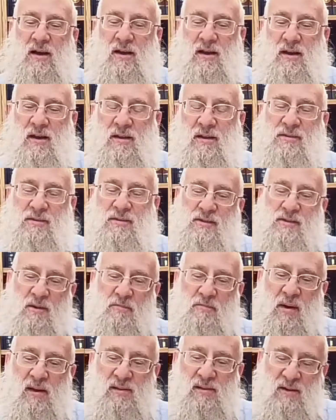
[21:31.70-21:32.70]
this is a
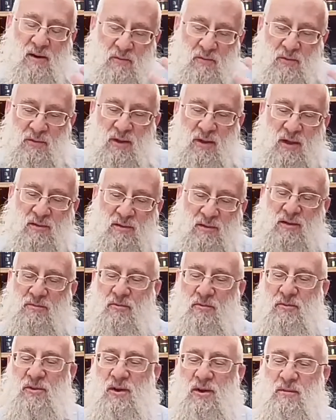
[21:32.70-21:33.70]
passing on. We'll get to this
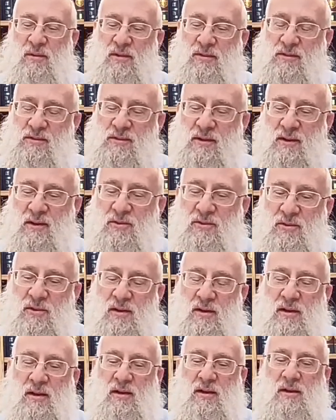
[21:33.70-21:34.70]
when we talk about the
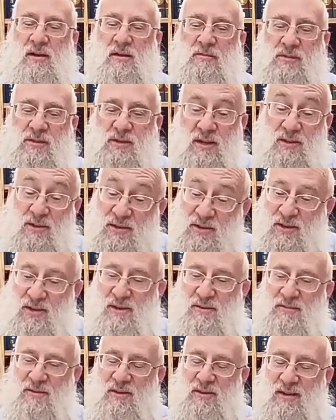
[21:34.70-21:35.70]
Sanhedrin, B'ezrat
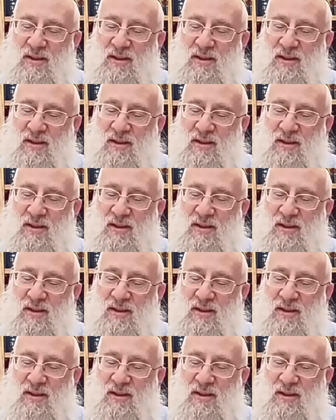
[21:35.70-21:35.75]
Hashem.